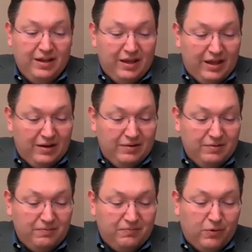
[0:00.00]
And
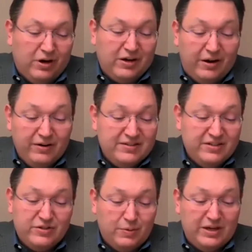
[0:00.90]
for our current
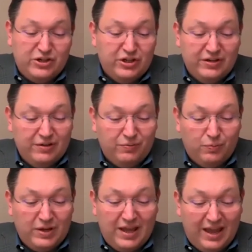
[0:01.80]
situation, if
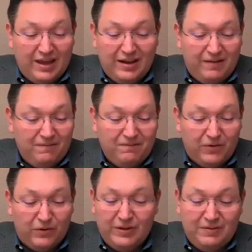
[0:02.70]
we had a
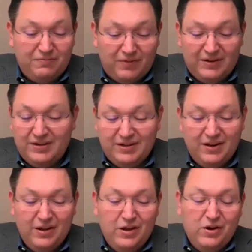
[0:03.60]
fully funded,
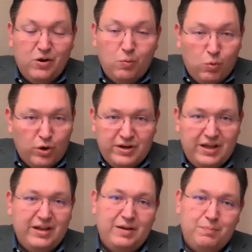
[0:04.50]

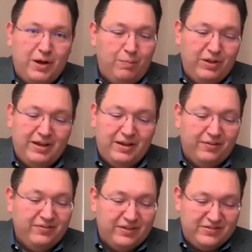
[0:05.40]
coordinated public
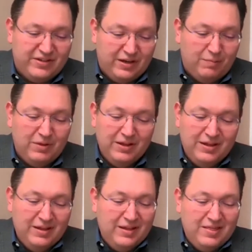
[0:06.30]
health system,
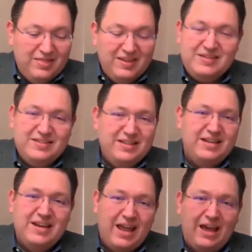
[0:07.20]
this
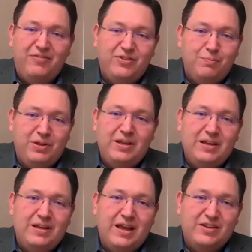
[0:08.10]
didn't have to
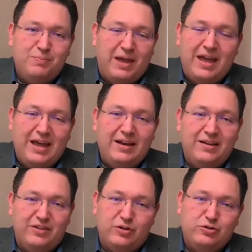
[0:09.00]
be as bad
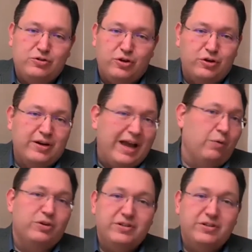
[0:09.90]
as it turned out.